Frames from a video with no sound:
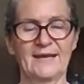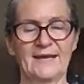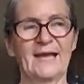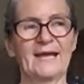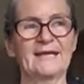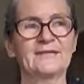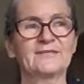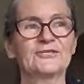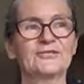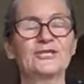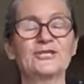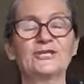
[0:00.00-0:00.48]

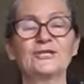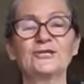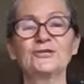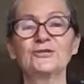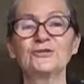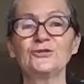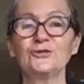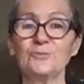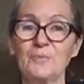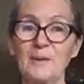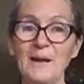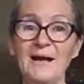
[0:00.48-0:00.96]
until
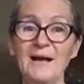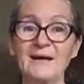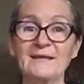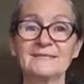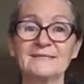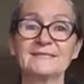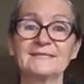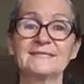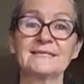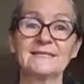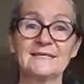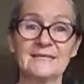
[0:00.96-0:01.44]
you're
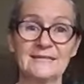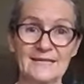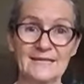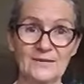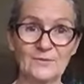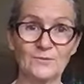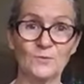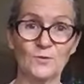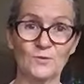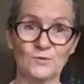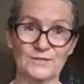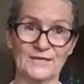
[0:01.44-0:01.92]
passing
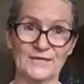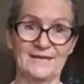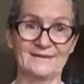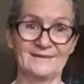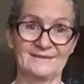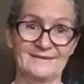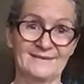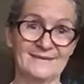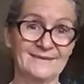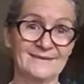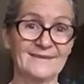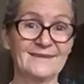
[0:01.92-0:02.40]
clear water
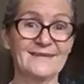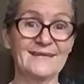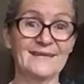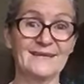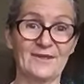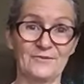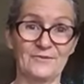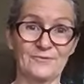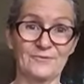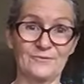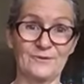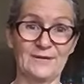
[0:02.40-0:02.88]
at the
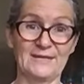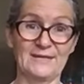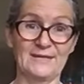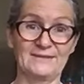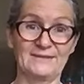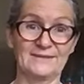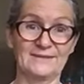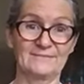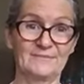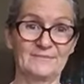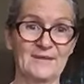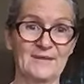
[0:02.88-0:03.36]
other end.